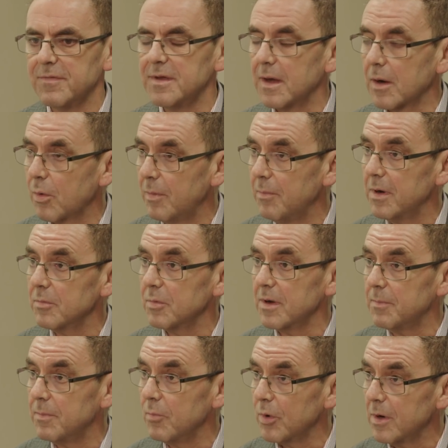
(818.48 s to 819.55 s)
equipment
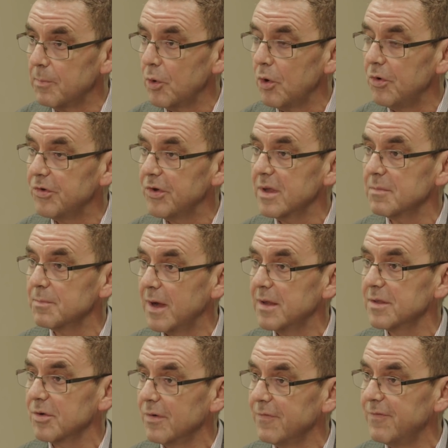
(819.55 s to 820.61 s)
we purchased
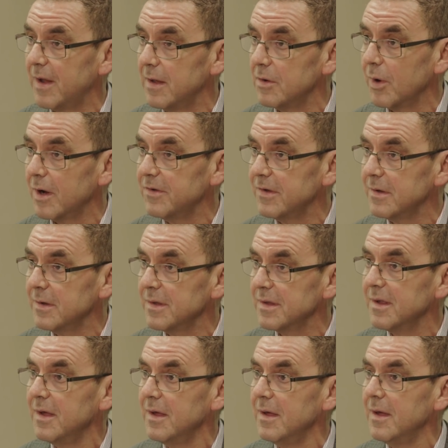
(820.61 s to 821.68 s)
based on valuations